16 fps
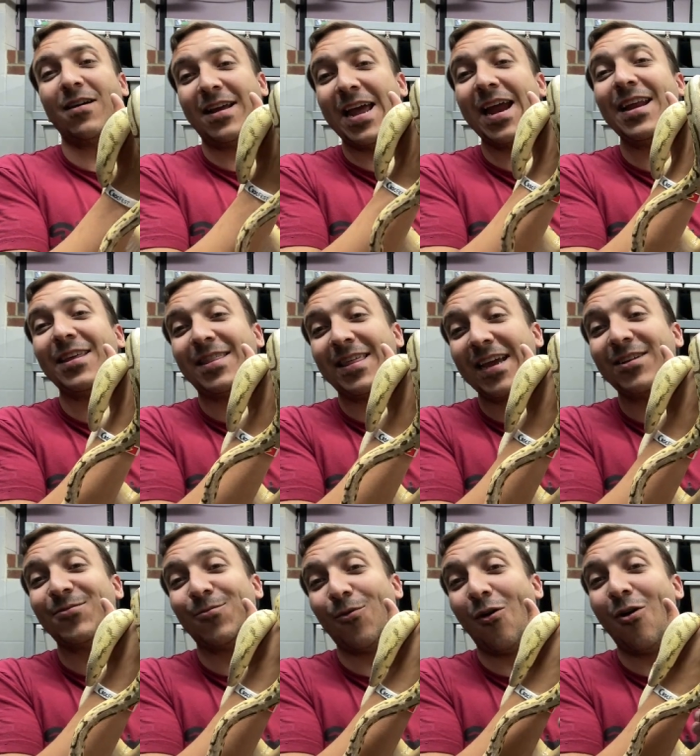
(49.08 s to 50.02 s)
getting
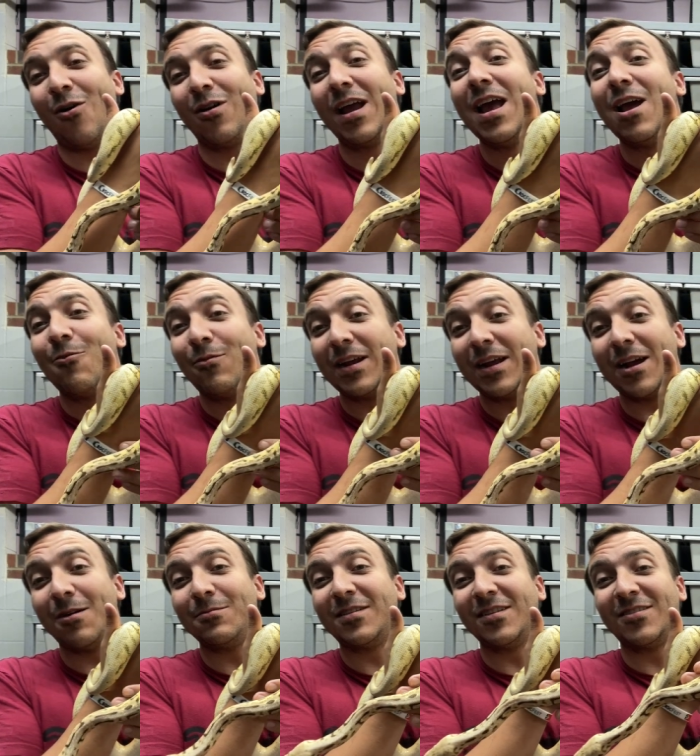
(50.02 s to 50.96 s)
things wrong when it
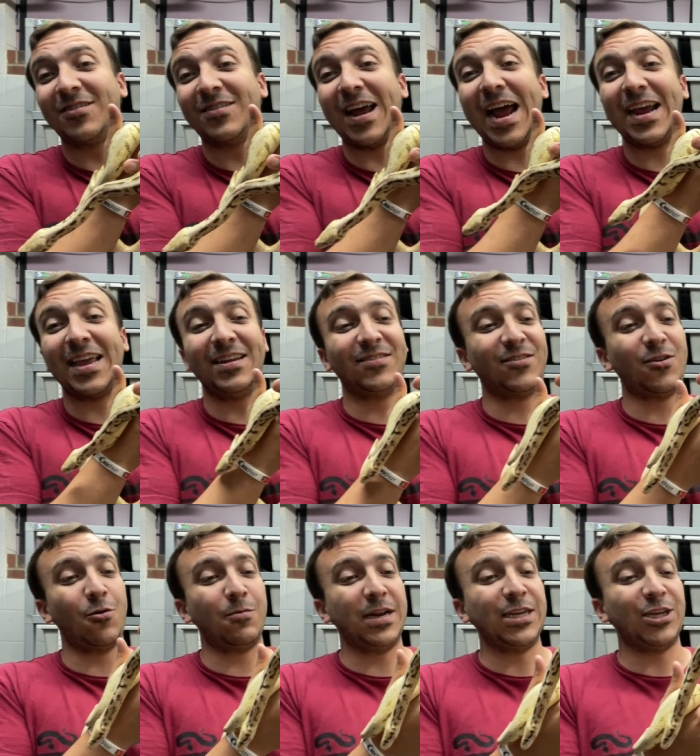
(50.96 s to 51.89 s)
comes to stacking
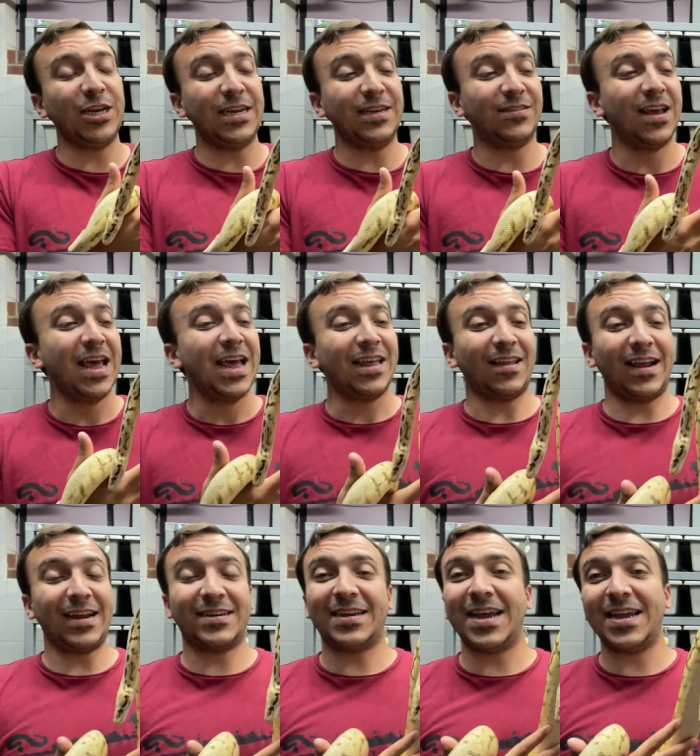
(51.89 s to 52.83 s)
so many genes.
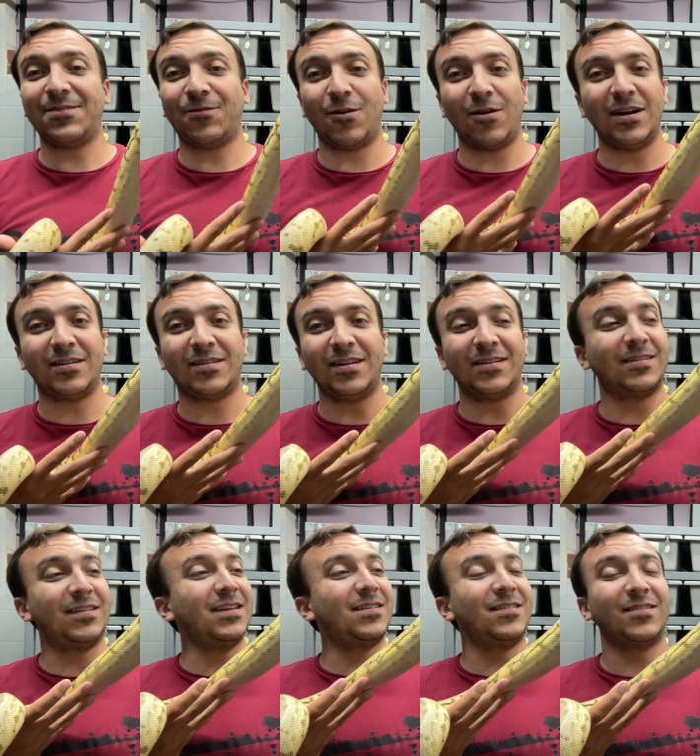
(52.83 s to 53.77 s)
Like take for instance,
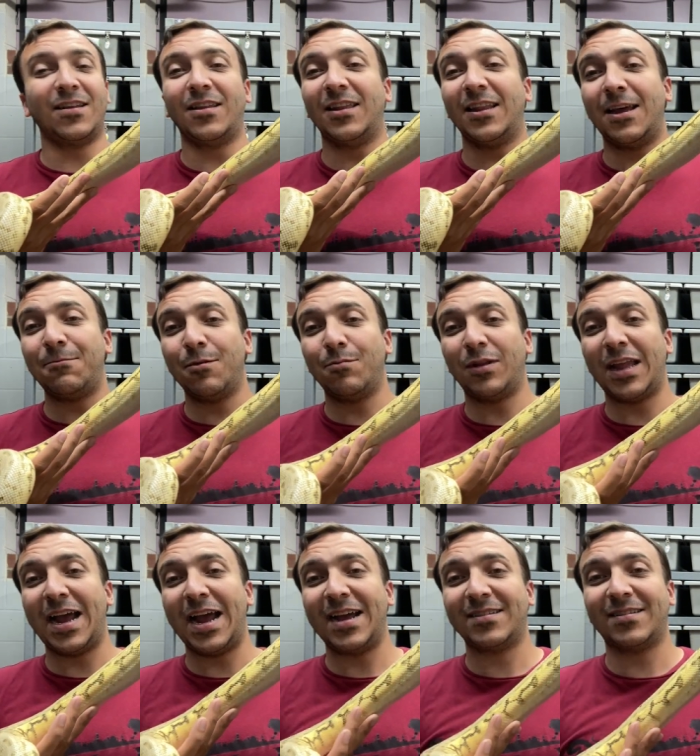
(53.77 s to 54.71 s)
this is a Lemon
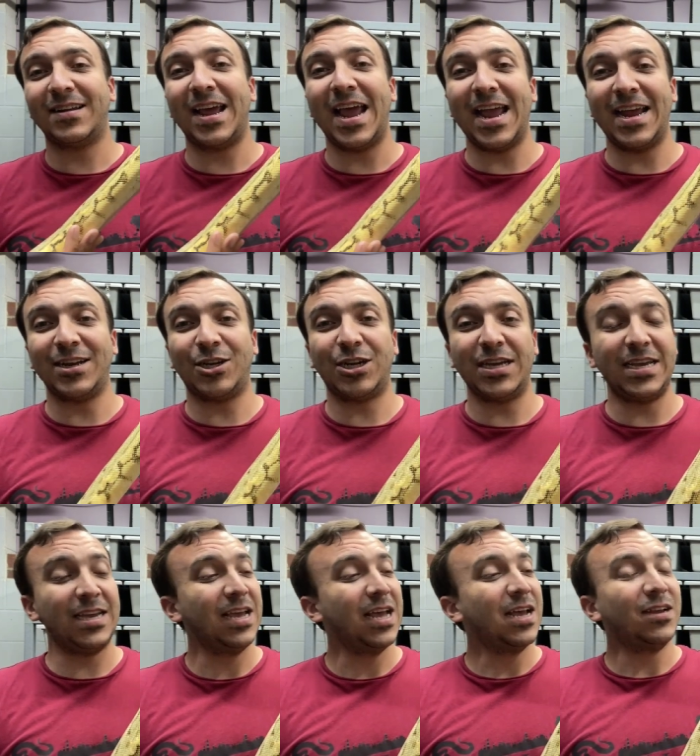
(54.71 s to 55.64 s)
Blast
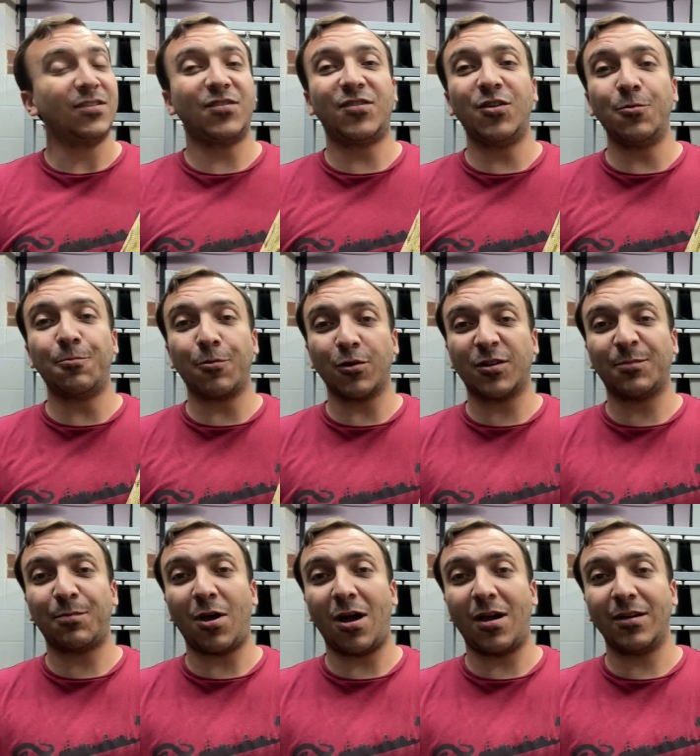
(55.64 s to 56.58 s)
Enchi Super
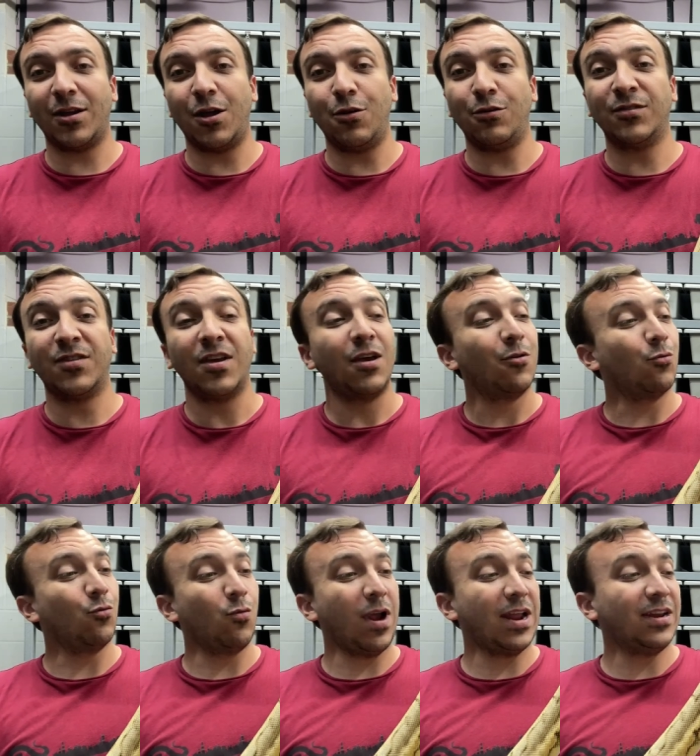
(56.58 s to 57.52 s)
Spot Nose
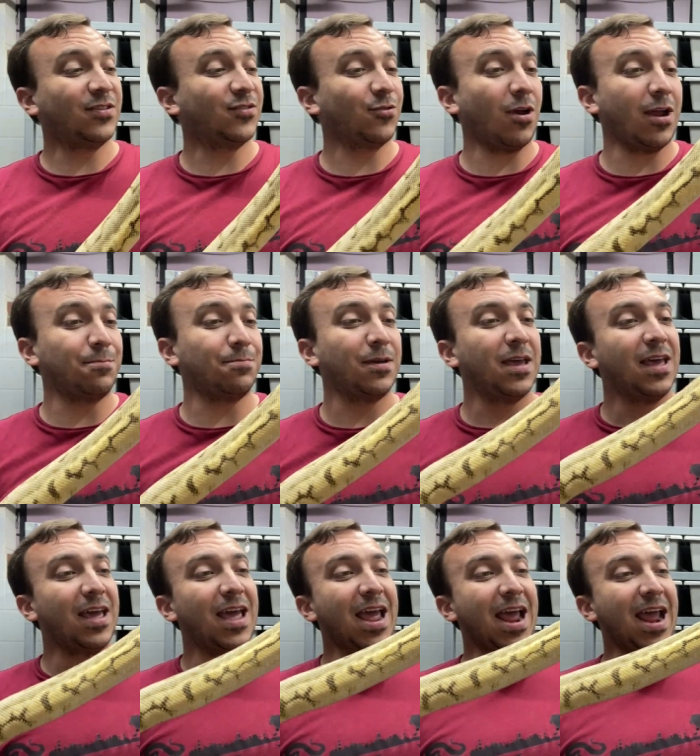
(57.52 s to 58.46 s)
Red Stripe.
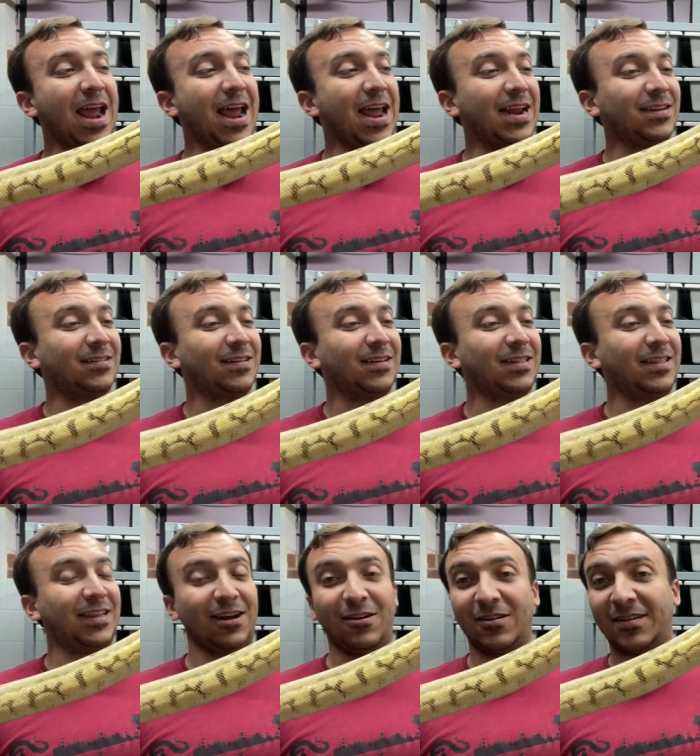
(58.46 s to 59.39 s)
And
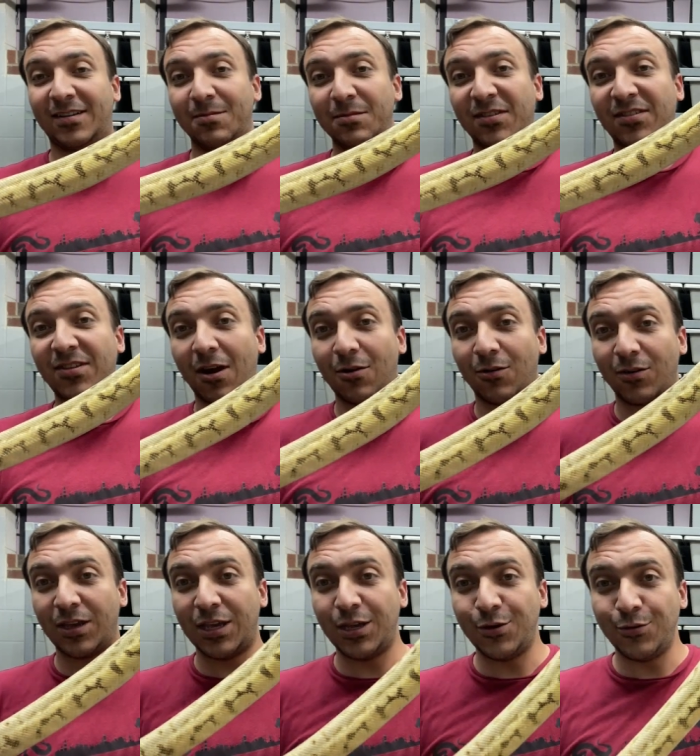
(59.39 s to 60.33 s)
there are some subtle
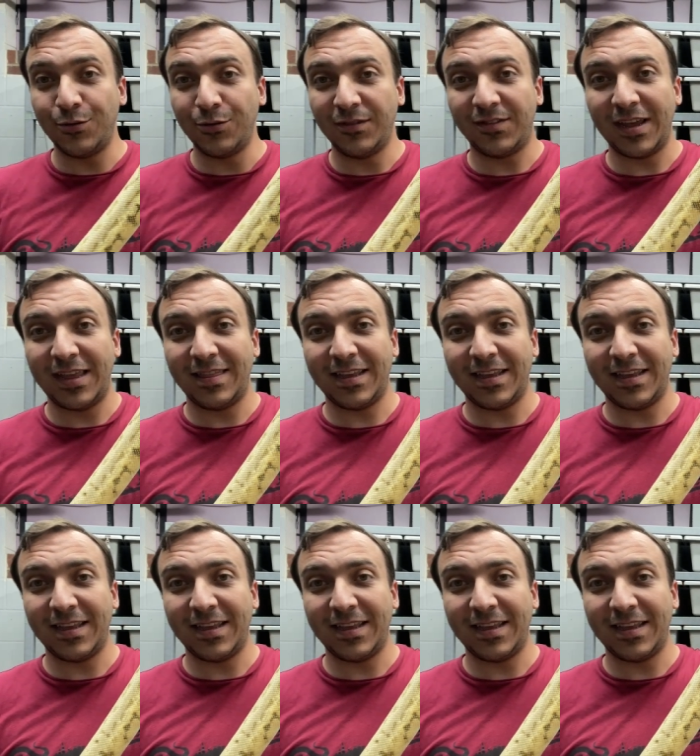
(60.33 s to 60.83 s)
cues in